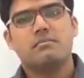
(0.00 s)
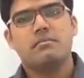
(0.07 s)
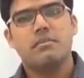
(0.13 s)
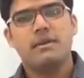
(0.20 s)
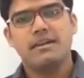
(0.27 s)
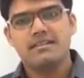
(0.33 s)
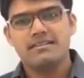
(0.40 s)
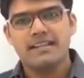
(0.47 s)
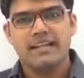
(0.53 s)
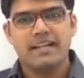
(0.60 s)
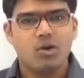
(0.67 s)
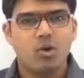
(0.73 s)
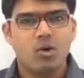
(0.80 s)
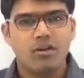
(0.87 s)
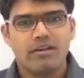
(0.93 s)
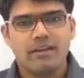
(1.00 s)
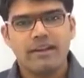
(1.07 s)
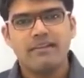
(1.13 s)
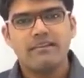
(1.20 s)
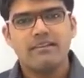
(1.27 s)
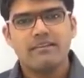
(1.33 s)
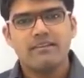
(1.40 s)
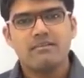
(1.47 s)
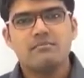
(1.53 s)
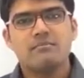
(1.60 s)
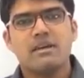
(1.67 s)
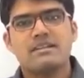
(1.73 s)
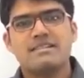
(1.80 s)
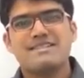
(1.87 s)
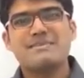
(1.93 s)
Pit is like a hole, right?
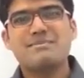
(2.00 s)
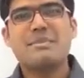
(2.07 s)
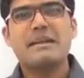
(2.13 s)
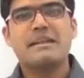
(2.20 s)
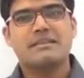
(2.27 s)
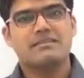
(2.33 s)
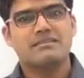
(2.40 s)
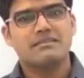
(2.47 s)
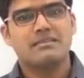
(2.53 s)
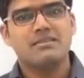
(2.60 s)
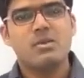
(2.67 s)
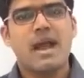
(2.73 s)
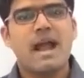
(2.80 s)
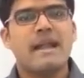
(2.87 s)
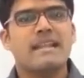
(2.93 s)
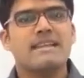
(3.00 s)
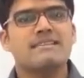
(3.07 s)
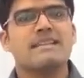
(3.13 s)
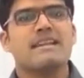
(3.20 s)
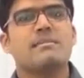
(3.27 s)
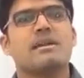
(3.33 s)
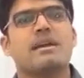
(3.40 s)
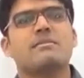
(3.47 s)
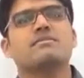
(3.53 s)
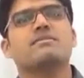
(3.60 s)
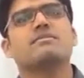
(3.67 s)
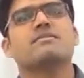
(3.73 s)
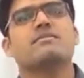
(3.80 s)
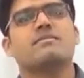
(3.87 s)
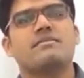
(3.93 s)
But spit, you add s, that
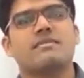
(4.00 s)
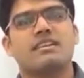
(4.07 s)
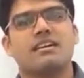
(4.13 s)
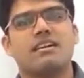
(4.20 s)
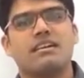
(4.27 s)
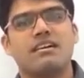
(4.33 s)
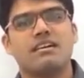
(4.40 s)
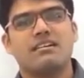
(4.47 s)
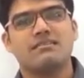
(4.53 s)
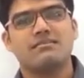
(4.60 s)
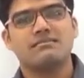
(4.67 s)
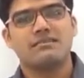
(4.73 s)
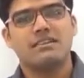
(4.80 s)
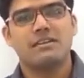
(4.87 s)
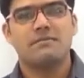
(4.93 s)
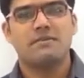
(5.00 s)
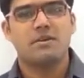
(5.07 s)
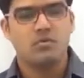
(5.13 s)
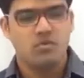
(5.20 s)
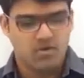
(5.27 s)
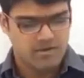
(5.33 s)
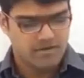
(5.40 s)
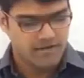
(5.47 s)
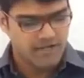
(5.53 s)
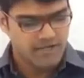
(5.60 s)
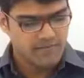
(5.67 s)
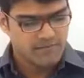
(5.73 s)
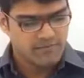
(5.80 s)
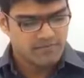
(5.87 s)
becomes a different word, right?